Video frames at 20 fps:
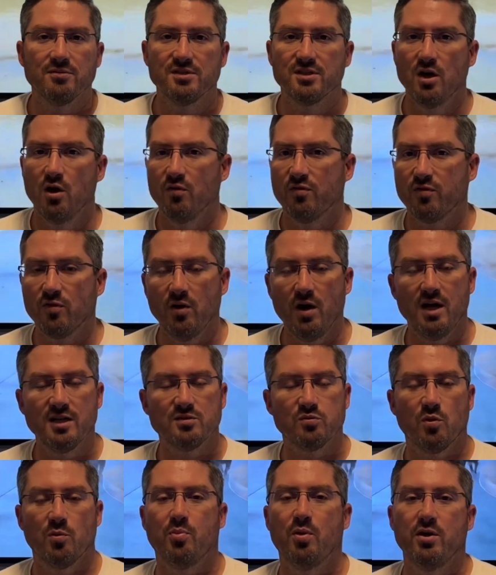So for
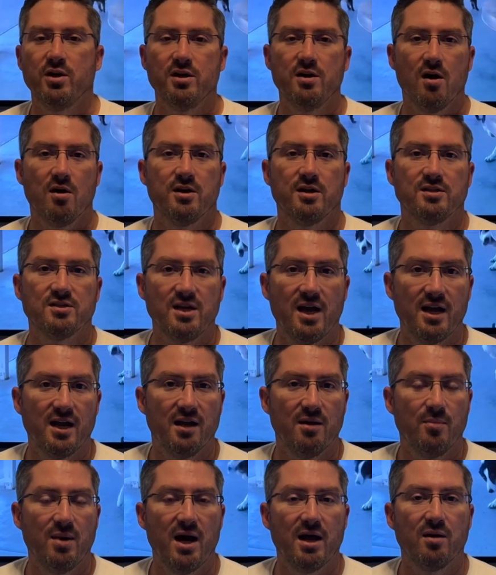us, we're pretty darn excited
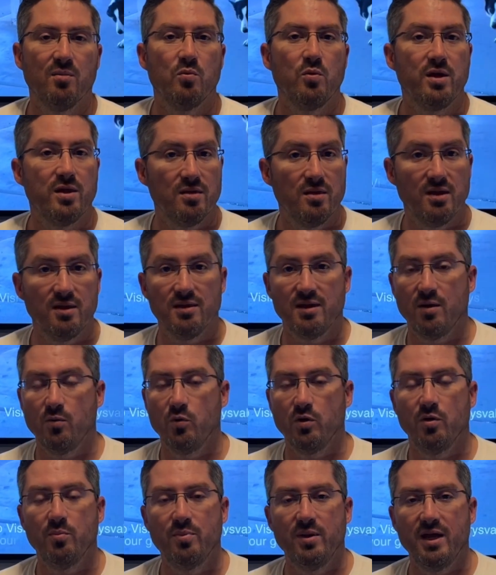about them. We think they
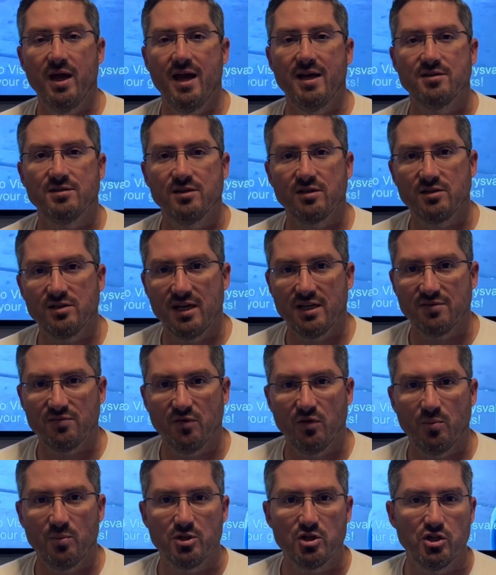will be a
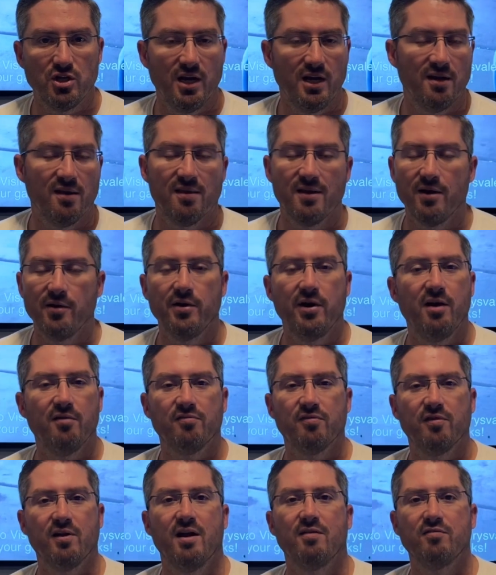successful machine. They're not
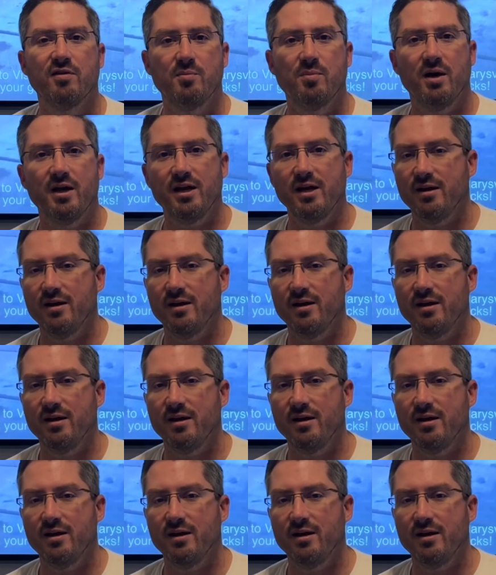for everybody.